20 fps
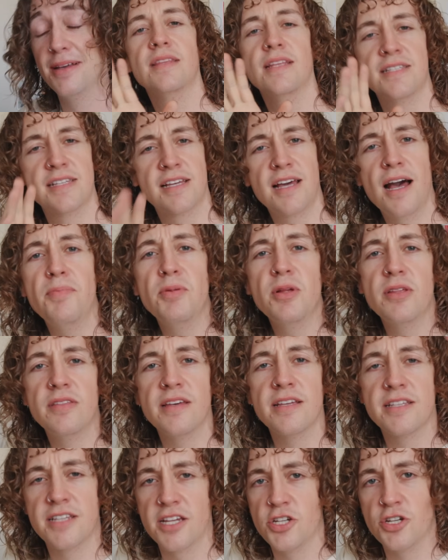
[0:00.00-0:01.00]
There's a couple of
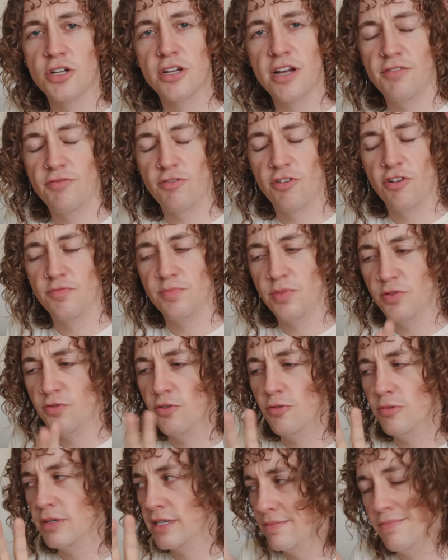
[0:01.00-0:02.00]
things I should cover off
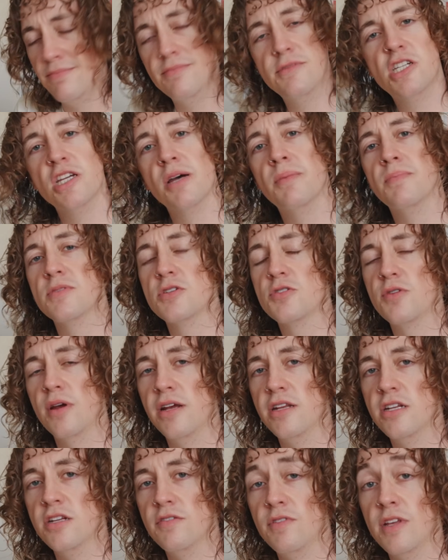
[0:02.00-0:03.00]
before we jump
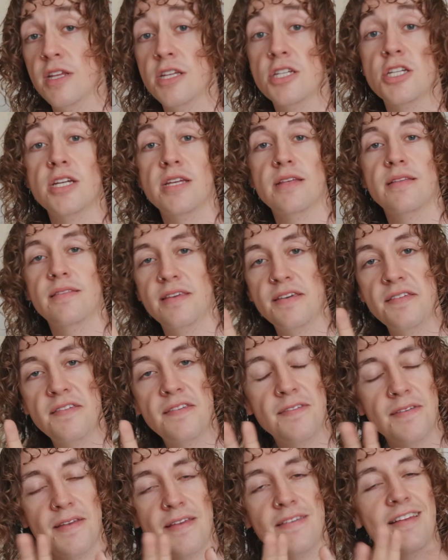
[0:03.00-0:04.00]
straight into DaVinci.
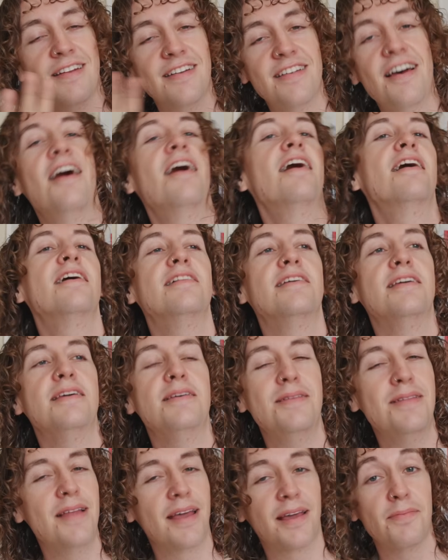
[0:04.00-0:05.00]
This is
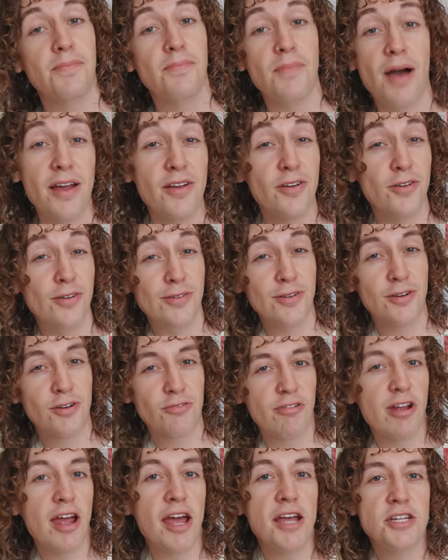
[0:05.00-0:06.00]
entirely like my own
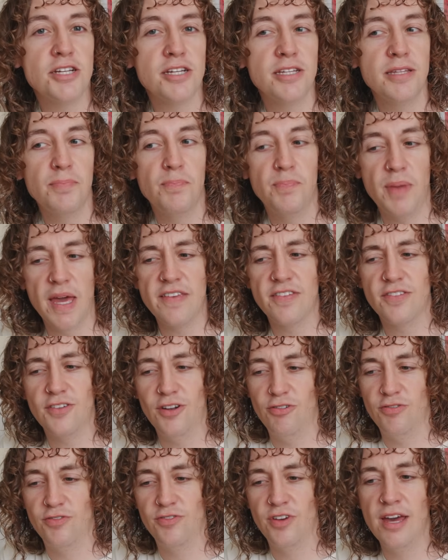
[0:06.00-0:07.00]
creation based
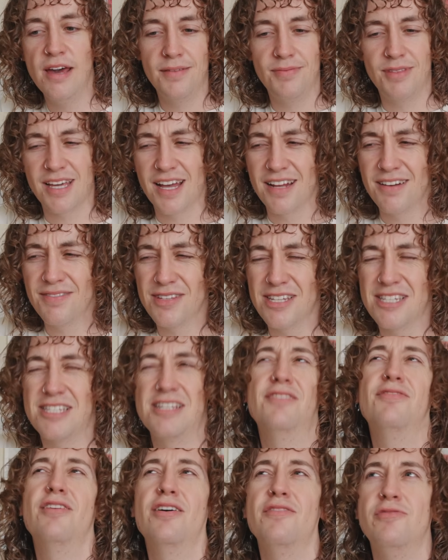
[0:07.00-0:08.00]
off the
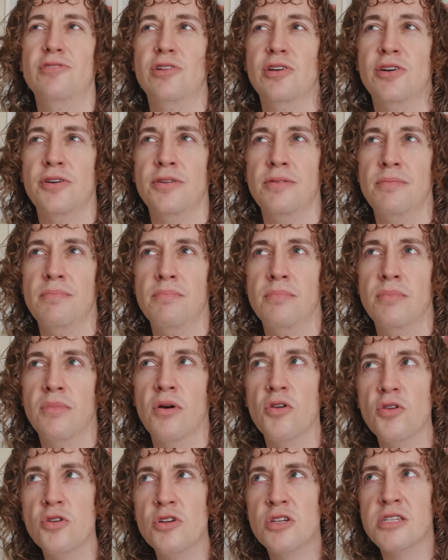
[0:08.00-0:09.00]
stuff I've learned
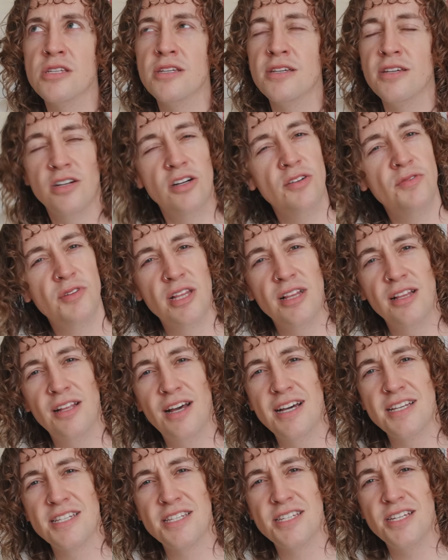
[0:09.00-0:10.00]
mostly over the
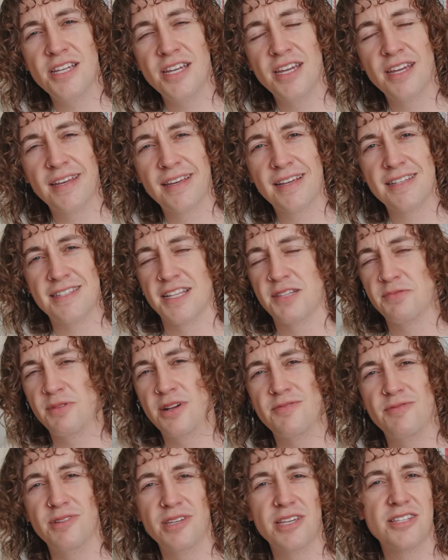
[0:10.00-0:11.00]
last year, because that's when
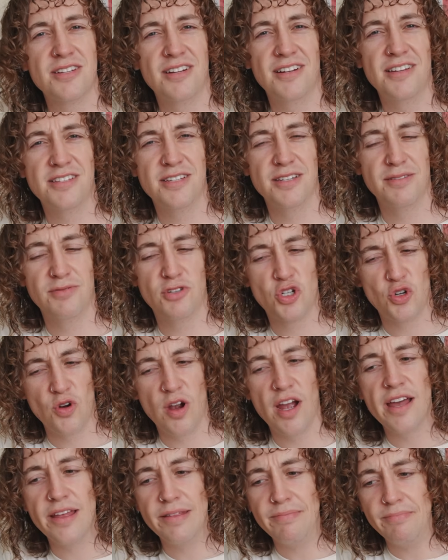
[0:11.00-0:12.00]
I really started to
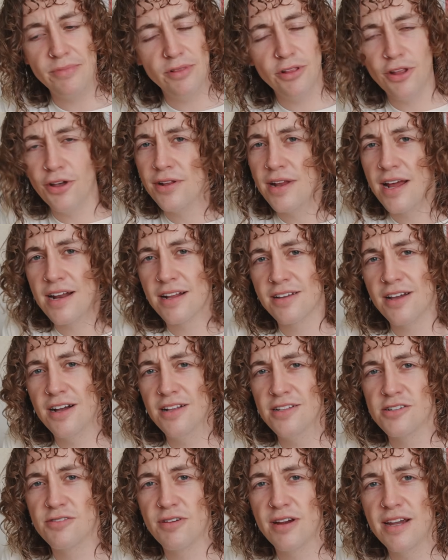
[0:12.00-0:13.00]
try and learn how to
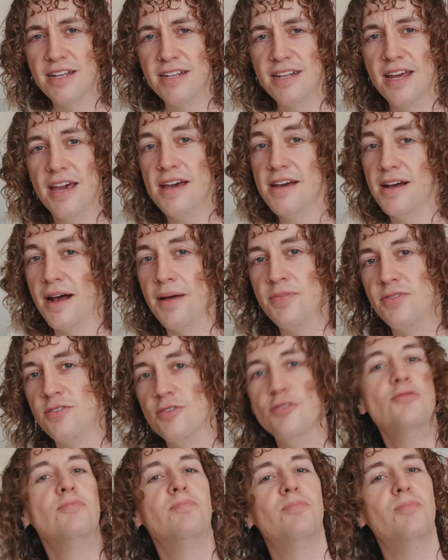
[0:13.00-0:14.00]
color grade. I'm
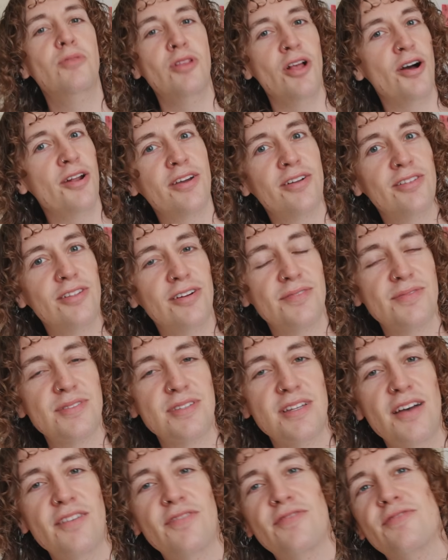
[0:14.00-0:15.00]
still learning a lot of
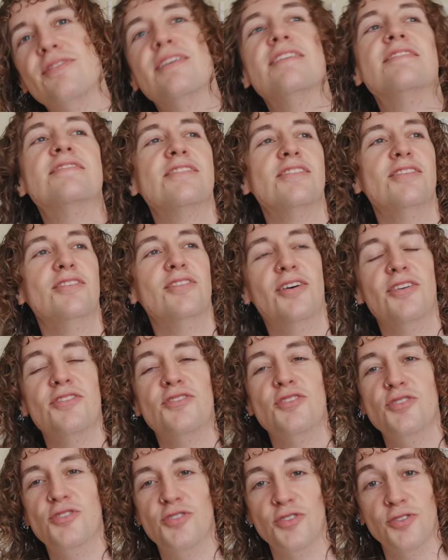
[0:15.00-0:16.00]
stuff. There's still a lot
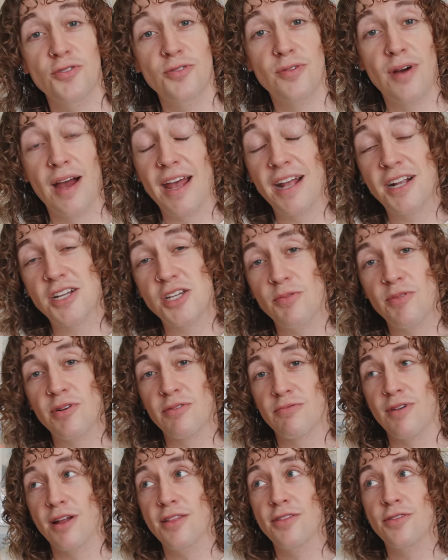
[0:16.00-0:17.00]
to do. I actually
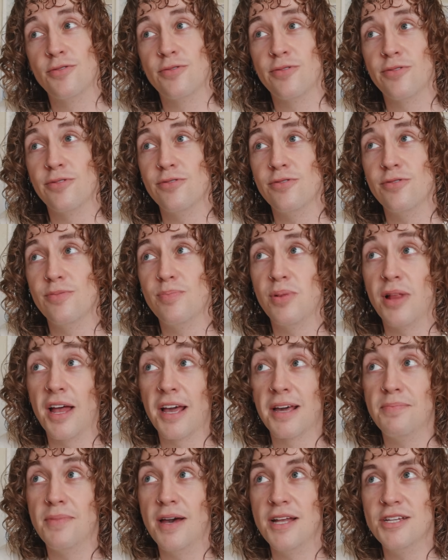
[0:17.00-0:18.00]
want to run through
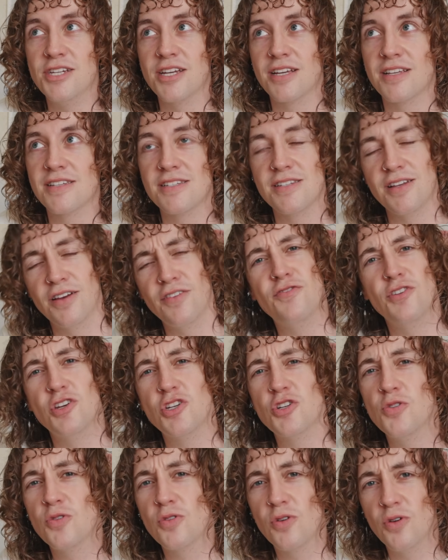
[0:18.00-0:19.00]
Blackmagic's
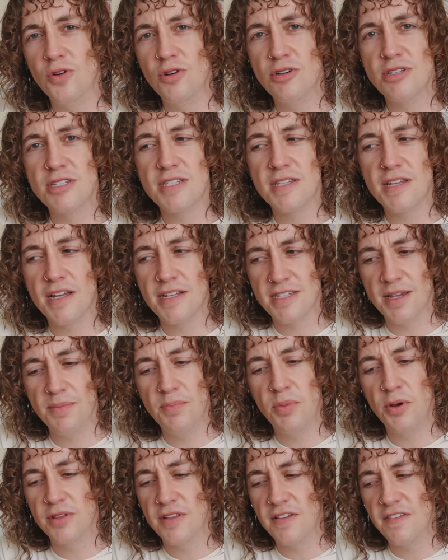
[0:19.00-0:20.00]
official course at some
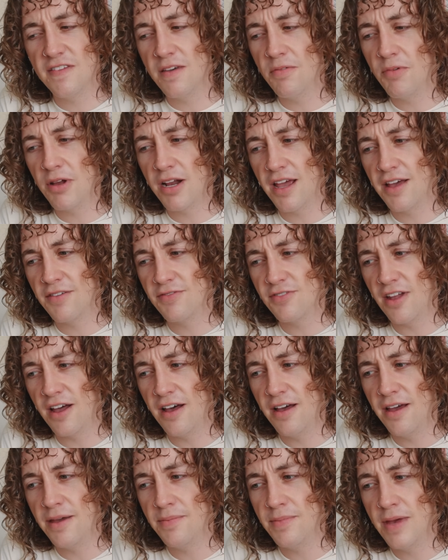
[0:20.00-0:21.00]
point this year when I have
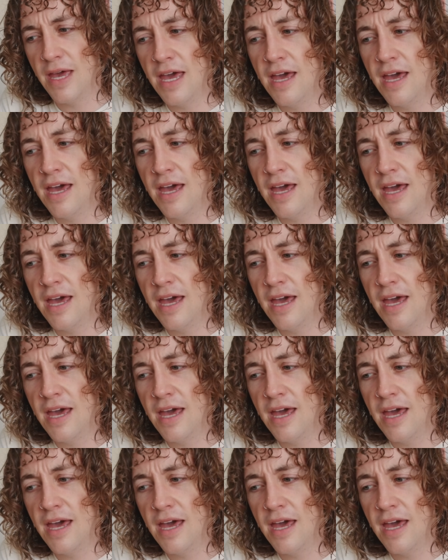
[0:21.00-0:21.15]
time.